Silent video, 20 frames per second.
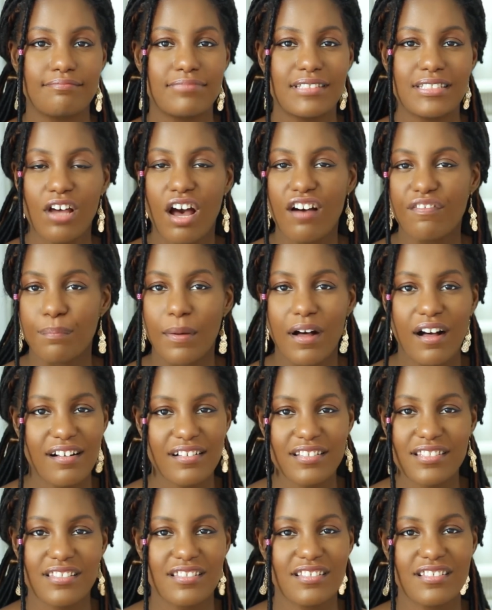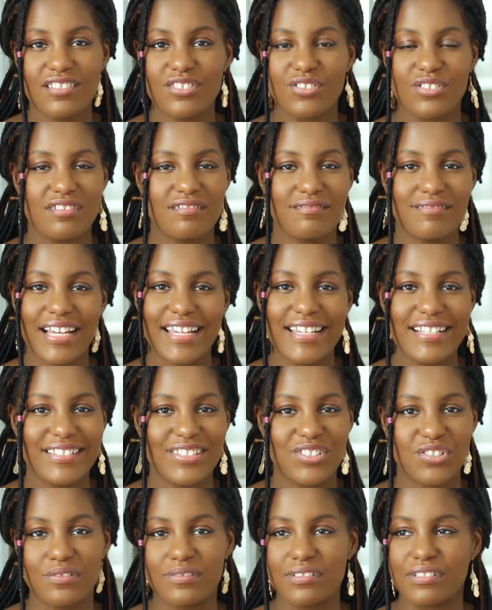soft boxes or
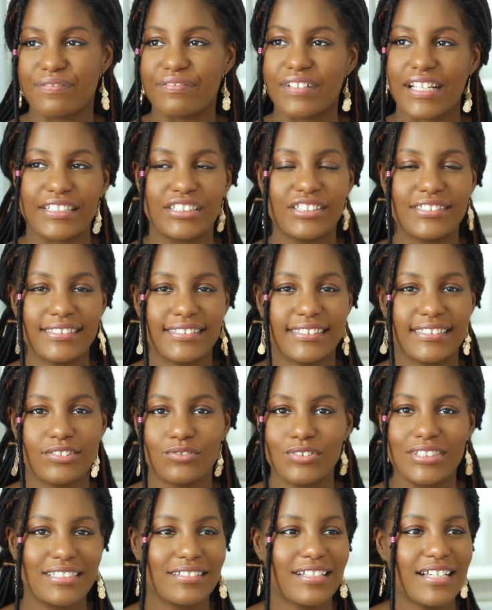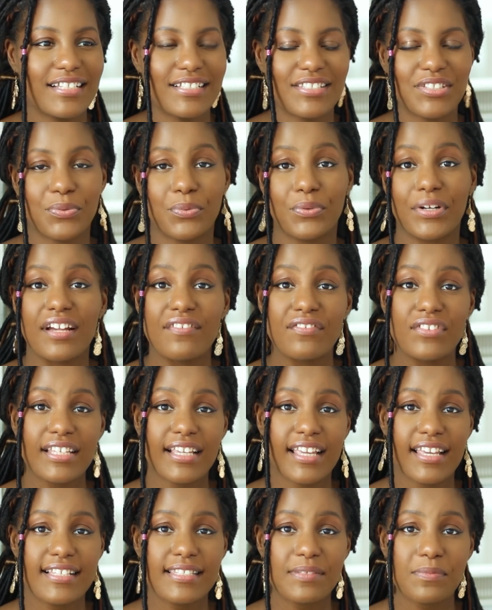lights or reflectors, ring lights, or whatever the
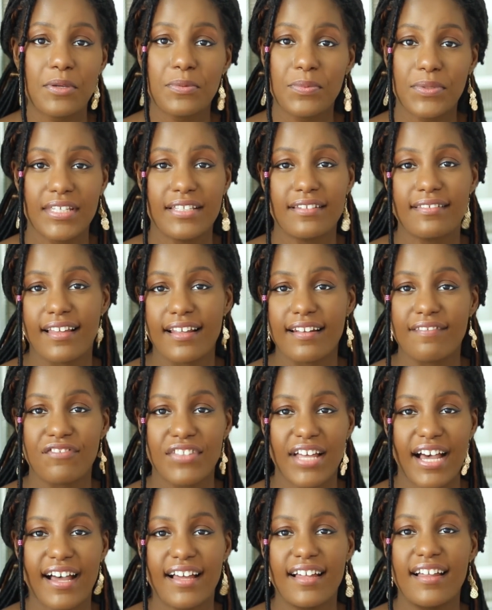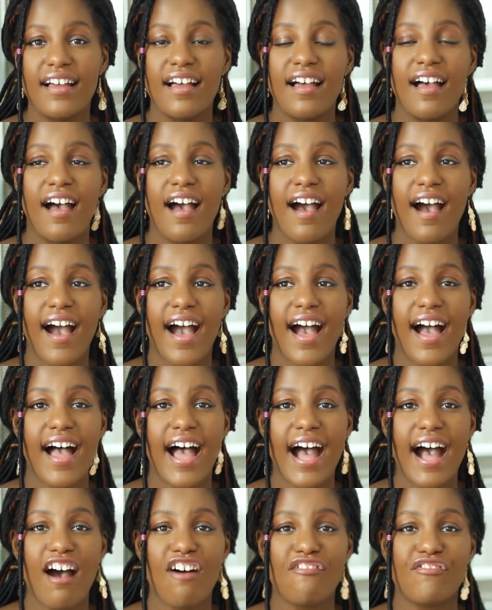case may be. None of that. I
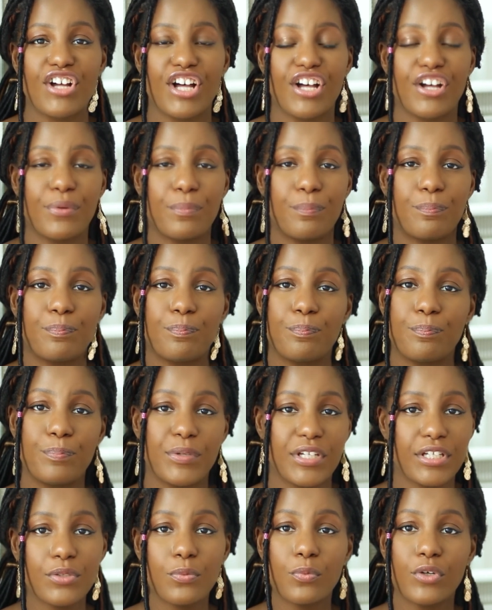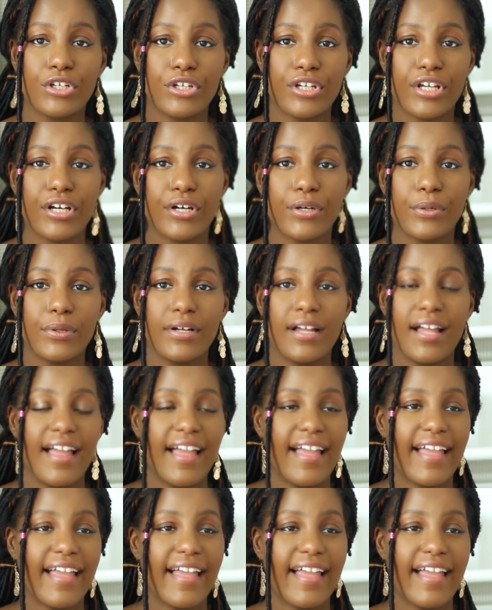have a big window